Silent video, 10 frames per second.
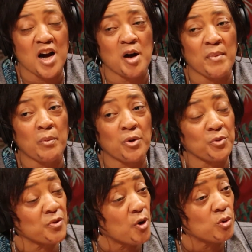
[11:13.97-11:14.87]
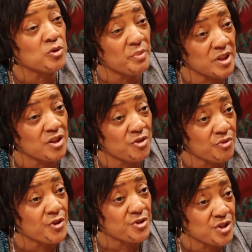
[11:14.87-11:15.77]
I worked with Old Dominion
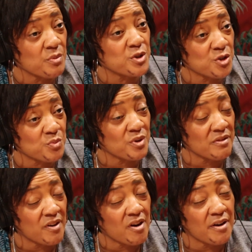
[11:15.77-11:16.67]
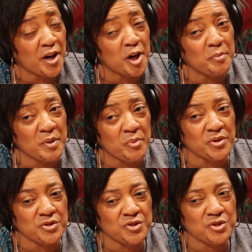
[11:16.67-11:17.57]
University, which is one of our member
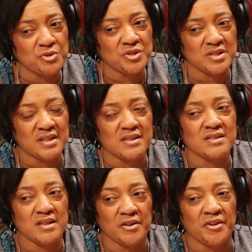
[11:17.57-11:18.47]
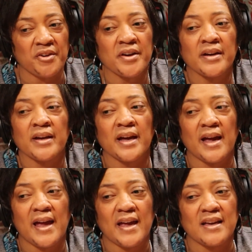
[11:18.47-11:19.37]
institutions at the center,
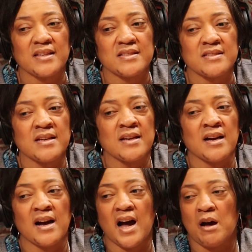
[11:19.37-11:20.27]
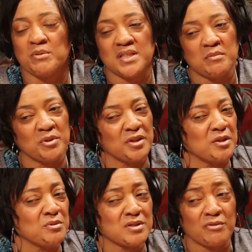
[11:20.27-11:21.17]
and I was able to
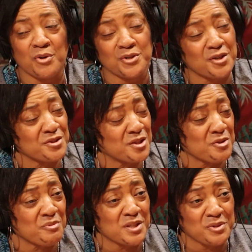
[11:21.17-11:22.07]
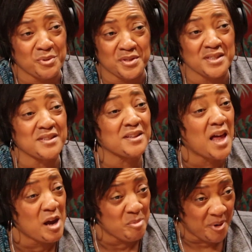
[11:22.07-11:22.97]
use, of course, our center resources, the
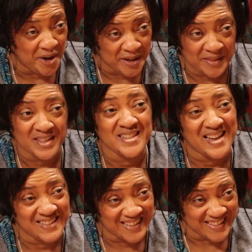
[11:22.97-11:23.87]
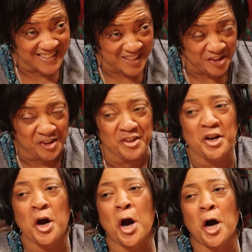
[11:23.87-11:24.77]
library, the testing center,
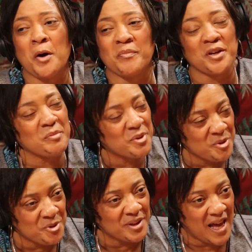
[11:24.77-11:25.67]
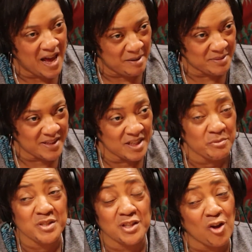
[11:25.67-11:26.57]
the computer labs. And it
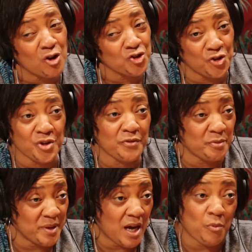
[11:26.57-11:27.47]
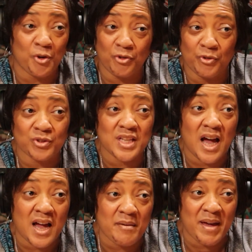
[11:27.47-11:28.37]
was a long journey for me. I worked
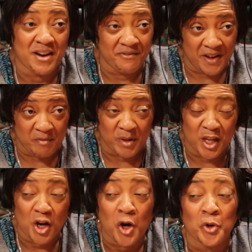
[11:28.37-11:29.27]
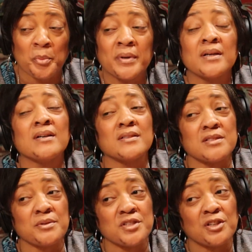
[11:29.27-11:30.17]
full-time, had a family at home,
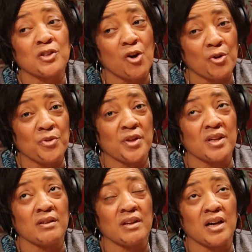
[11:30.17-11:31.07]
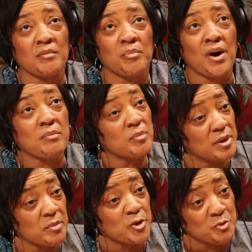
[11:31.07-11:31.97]
so it took longer than
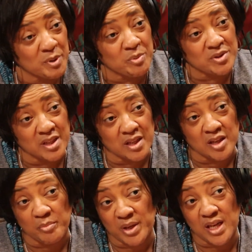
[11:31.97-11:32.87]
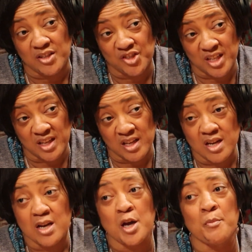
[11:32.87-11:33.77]
probably most people seeking a PhD,
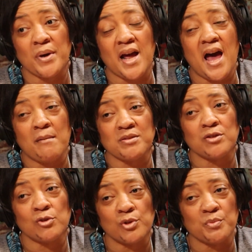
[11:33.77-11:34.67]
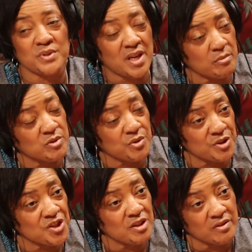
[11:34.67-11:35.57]
but I absolutely was able to
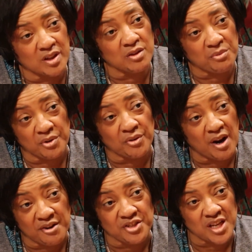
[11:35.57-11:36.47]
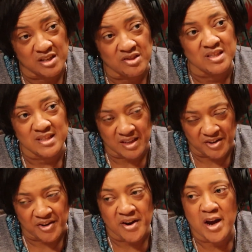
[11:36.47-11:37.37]
achieve it at the Roanoke Higher Education
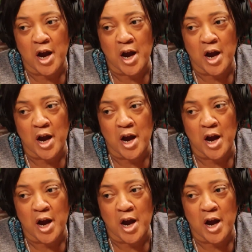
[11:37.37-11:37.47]
Center.